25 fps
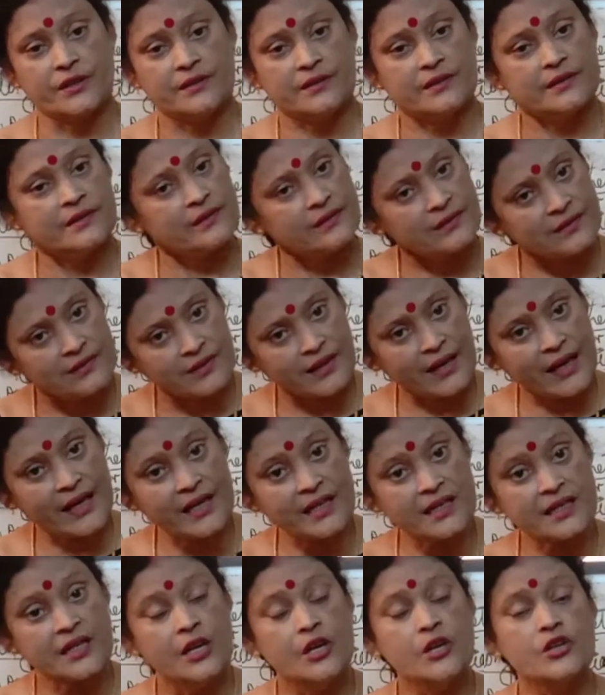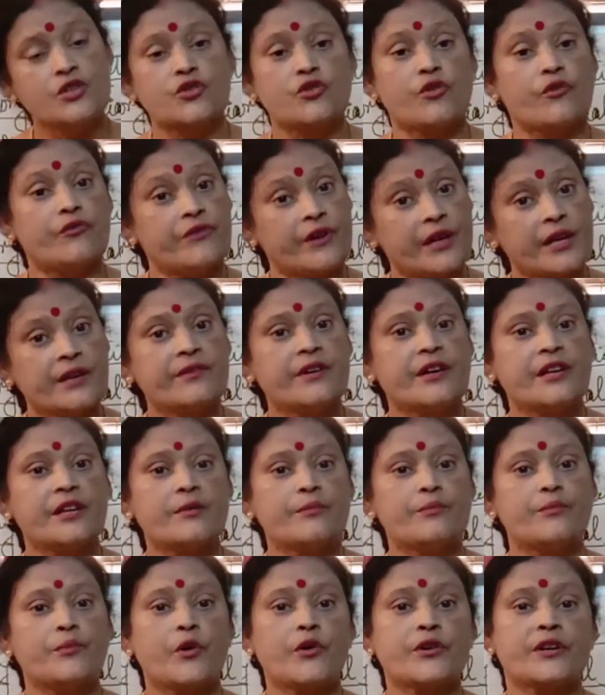Right? So very, very
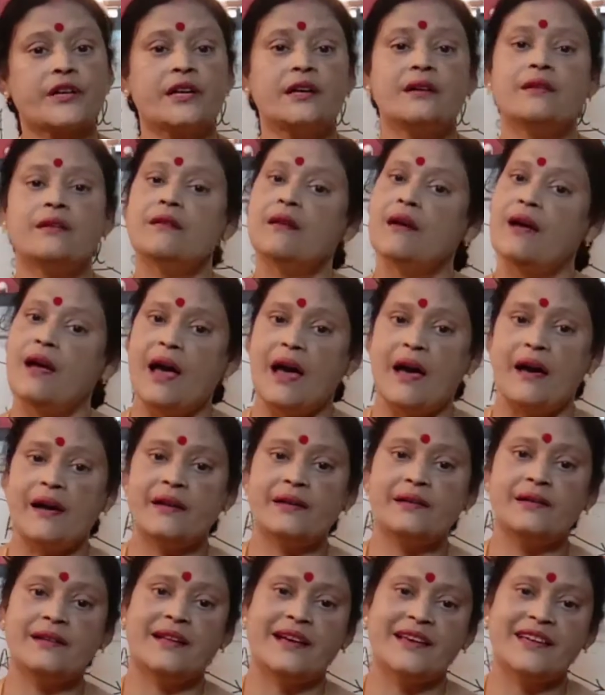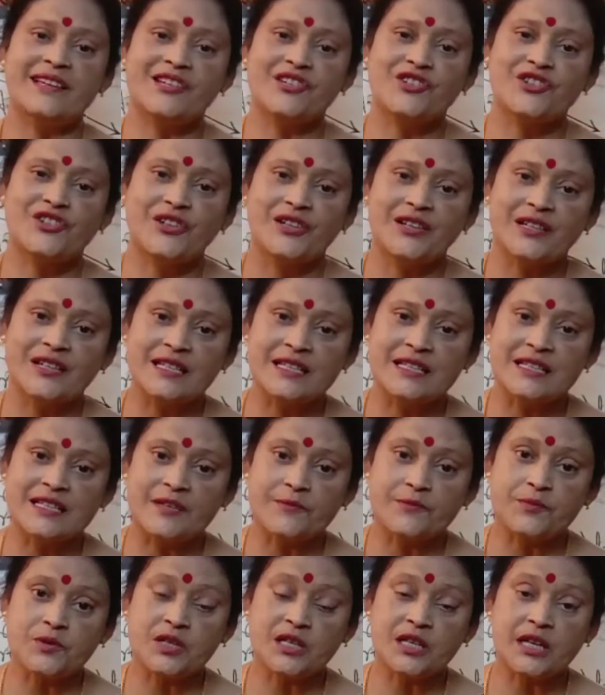important. And like, share and
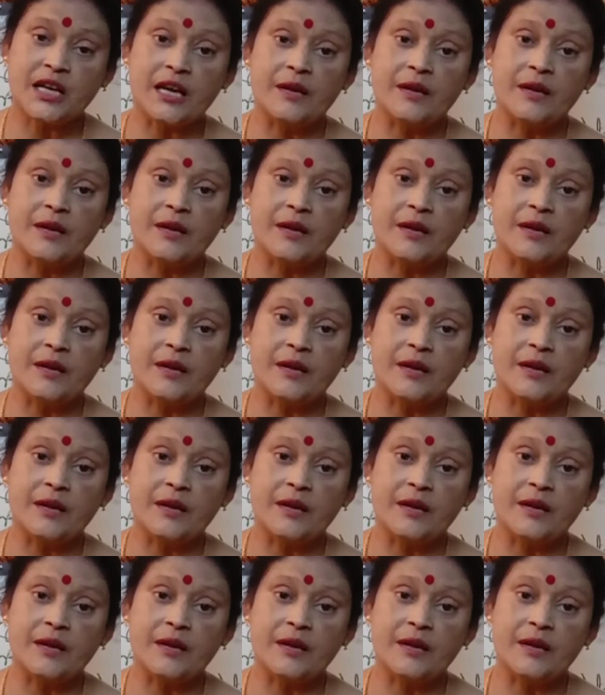subscribe.